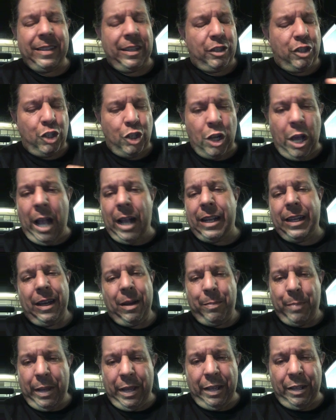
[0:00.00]
It's not gonna
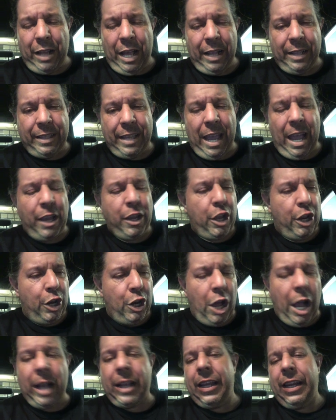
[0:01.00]
be like that. You're
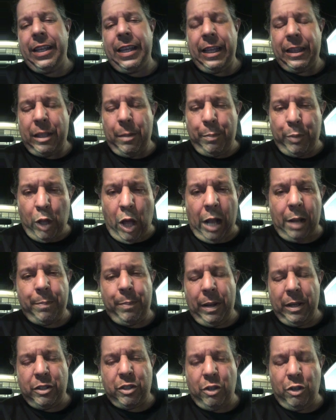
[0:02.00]
not gonna get the
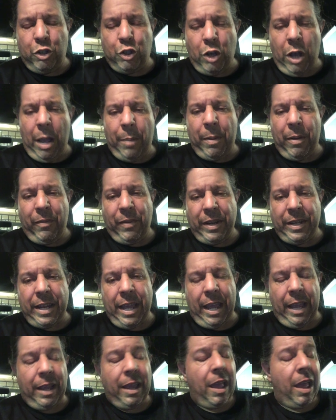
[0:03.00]
blockbuster job every
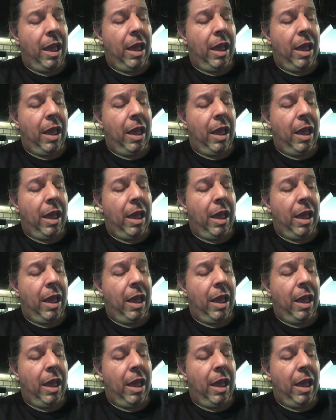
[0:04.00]
day.